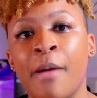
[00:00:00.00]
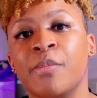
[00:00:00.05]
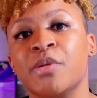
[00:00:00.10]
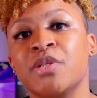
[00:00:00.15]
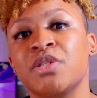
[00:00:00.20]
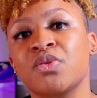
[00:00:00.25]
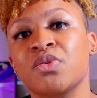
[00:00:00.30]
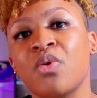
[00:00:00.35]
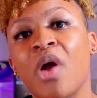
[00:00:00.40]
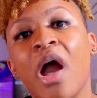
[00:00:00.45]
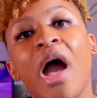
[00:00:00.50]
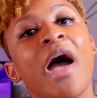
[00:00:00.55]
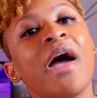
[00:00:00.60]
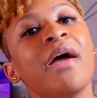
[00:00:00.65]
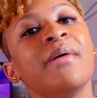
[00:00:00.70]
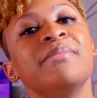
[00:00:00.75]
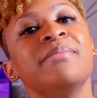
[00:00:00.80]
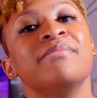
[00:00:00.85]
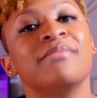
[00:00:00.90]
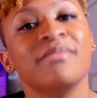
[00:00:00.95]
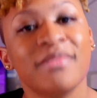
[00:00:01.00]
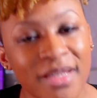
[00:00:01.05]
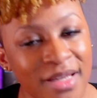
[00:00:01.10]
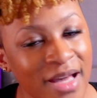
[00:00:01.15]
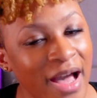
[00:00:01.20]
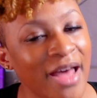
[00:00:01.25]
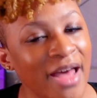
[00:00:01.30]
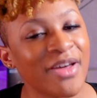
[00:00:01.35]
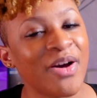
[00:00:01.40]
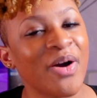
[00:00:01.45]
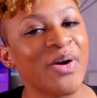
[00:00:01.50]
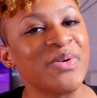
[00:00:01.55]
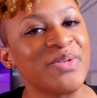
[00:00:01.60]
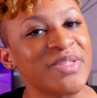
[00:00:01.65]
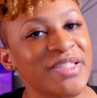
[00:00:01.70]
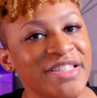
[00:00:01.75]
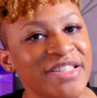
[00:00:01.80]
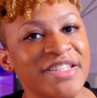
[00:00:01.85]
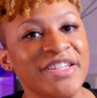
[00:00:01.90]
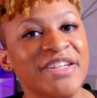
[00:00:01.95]
But Scribe kind of
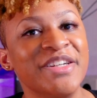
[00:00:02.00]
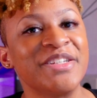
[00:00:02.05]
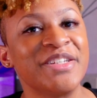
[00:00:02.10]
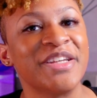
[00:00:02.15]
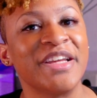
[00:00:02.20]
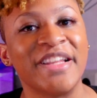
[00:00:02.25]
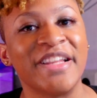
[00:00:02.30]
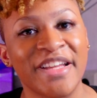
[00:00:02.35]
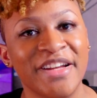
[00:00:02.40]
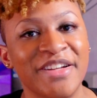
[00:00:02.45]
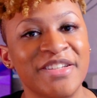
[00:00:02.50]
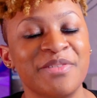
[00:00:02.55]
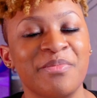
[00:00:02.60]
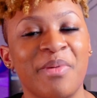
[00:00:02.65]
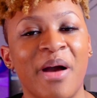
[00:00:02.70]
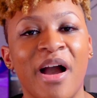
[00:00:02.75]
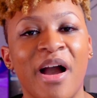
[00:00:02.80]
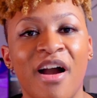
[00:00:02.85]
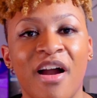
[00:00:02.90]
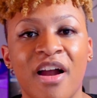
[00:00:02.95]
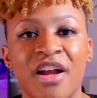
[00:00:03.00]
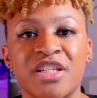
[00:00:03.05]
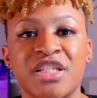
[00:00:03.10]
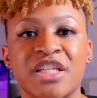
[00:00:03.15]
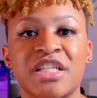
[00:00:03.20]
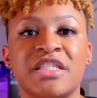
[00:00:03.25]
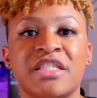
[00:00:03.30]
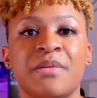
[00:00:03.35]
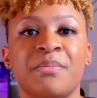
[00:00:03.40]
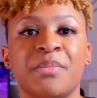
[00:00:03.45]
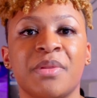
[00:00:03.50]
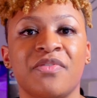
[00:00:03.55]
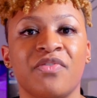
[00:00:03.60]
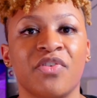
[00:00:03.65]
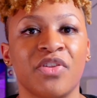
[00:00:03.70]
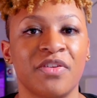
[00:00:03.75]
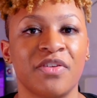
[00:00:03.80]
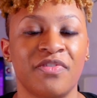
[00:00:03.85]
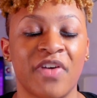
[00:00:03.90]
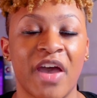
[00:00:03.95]
holds dear and near to my heart, just simply
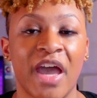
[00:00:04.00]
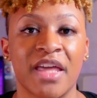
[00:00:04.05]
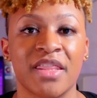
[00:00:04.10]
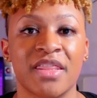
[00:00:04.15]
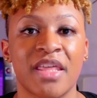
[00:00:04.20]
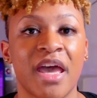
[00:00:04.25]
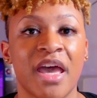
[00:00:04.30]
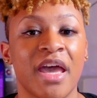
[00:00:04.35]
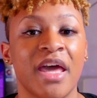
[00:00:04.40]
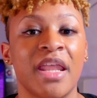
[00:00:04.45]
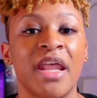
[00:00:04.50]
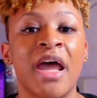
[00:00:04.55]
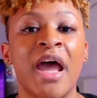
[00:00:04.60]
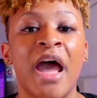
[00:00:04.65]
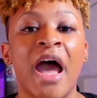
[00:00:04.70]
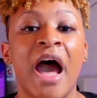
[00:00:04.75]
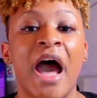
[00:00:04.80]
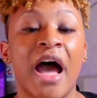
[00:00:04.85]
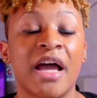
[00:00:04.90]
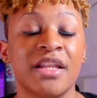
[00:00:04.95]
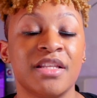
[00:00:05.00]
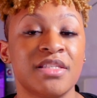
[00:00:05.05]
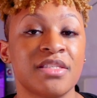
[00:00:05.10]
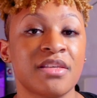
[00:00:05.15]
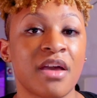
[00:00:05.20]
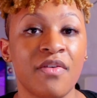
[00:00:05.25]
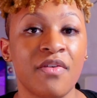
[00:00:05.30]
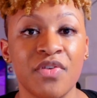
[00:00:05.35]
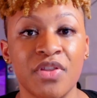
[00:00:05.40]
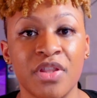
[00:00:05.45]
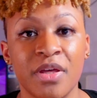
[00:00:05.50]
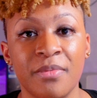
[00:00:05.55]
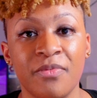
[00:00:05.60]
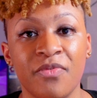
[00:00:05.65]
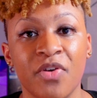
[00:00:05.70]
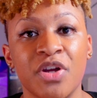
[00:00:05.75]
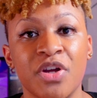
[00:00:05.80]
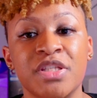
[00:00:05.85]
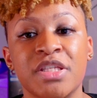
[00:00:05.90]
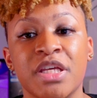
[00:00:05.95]
for the fact that I discovered them
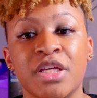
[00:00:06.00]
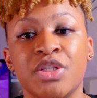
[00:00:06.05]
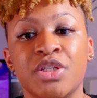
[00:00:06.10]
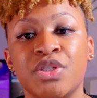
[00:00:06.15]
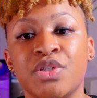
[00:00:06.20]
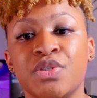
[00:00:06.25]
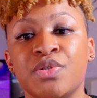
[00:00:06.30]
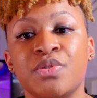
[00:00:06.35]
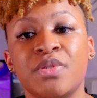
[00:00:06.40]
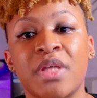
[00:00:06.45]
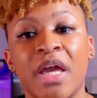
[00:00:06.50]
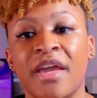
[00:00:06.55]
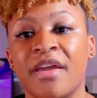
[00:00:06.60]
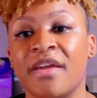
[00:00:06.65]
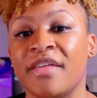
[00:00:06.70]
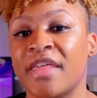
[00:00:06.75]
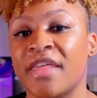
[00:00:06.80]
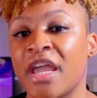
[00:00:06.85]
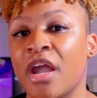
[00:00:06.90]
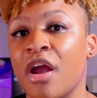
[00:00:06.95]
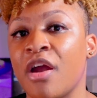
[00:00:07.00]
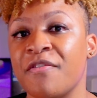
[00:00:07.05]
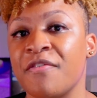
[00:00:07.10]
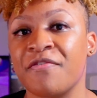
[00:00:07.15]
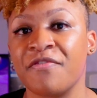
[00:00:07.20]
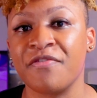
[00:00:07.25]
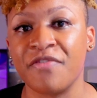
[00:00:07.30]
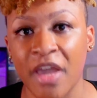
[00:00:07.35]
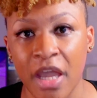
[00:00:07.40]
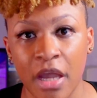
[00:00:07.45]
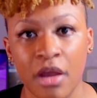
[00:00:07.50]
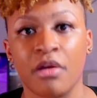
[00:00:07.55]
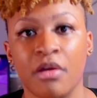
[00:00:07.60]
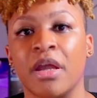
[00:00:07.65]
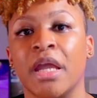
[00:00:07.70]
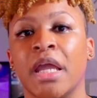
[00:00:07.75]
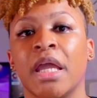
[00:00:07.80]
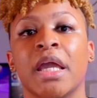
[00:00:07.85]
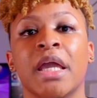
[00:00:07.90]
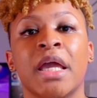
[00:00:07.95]
first, and two, they are
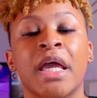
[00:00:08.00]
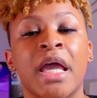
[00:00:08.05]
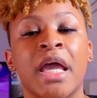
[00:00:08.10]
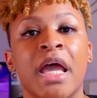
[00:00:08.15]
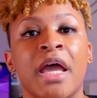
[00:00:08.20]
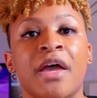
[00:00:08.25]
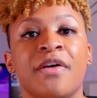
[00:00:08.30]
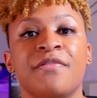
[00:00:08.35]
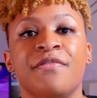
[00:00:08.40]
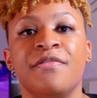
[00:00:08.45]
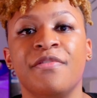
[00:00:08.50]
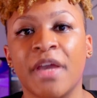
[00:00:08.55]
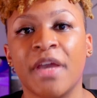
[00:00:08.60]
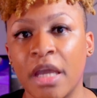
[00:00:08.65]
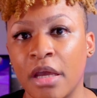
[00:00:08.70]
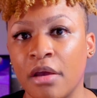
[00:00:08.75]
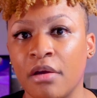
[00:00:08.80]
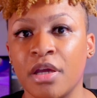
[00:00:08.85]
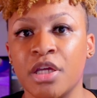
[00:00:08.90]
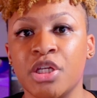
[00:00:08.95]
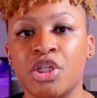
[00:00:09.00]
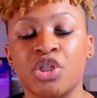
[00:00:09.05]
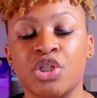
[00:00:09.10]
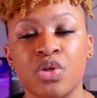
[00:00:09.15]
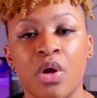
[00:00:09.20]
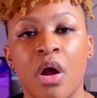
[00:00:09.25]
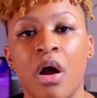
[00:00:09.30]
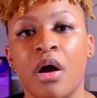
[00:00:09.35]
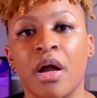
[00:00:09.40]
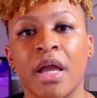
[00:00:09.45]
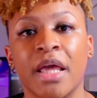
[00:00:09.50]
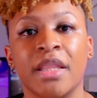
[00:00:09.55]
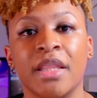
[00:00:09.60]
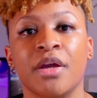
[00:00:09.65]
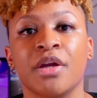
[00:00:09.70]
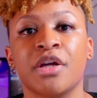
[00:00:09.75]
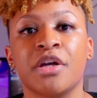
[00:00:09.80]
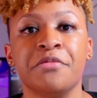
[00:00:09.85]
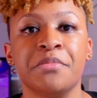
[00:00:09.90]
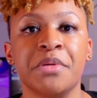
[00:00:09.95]
very, very strong in
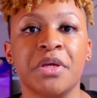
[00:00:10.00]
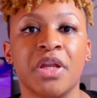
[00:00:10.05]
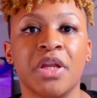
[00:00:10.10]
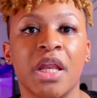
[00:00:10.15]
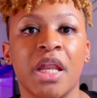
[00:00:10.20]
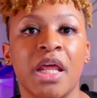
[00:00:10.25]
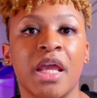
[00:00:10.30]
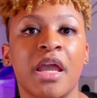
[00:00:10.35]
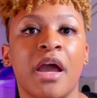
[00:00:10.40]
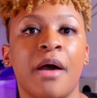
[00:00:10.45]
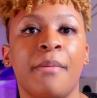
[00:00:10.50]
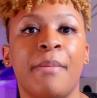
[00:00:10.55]
their community